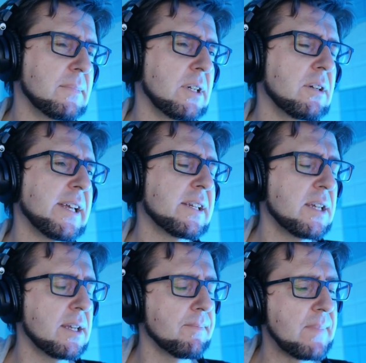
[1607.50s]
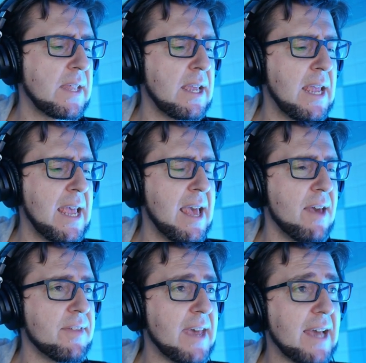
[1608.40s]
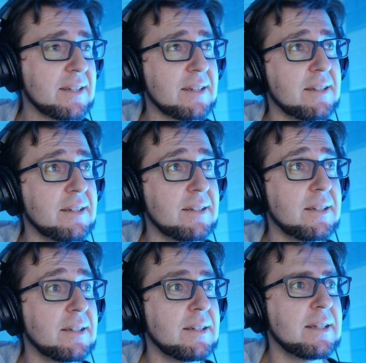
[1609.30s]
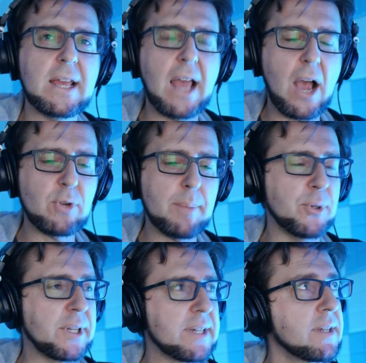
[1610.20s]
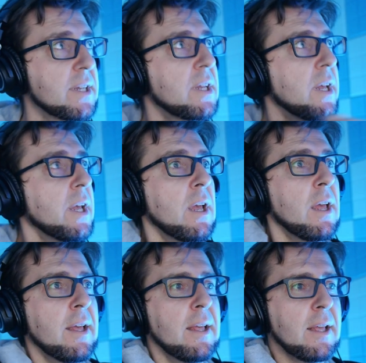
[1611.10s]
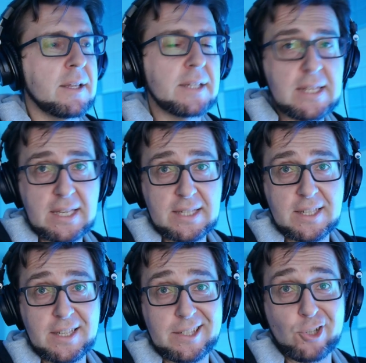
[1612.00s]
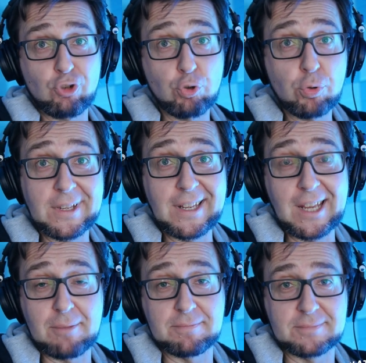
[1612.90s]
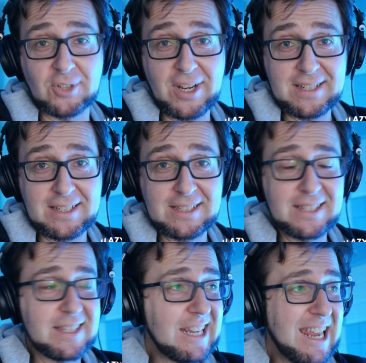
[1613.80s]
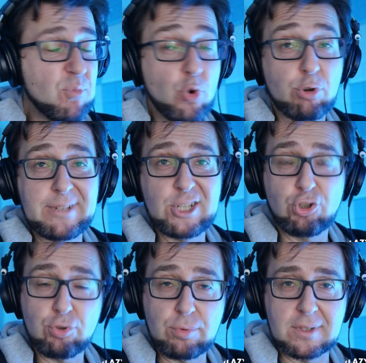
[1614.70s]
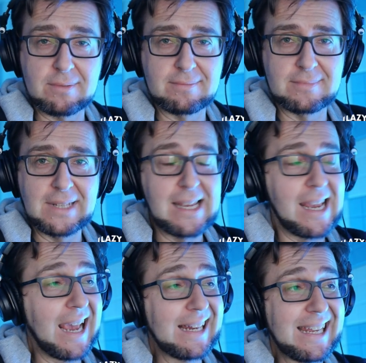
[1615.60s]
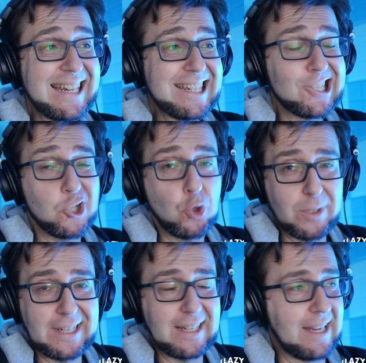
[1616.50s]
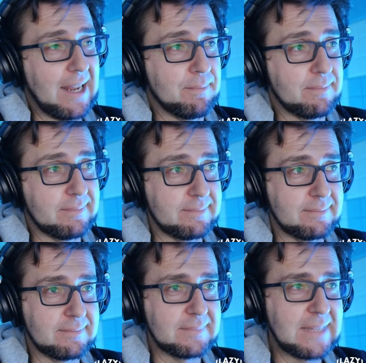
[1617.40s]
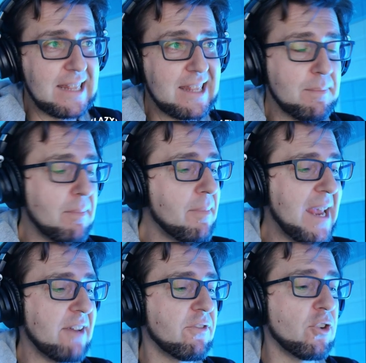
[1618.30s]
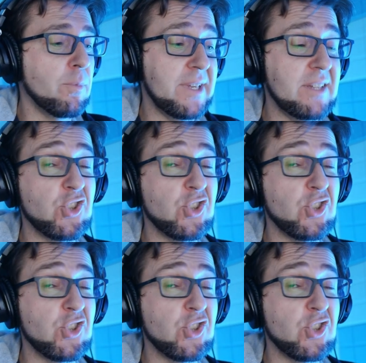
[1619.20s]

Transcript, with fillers: connecting. That, how do I put it? This is a shooting game, right? This is a game where we shoot. And in a shooting game, the main verb is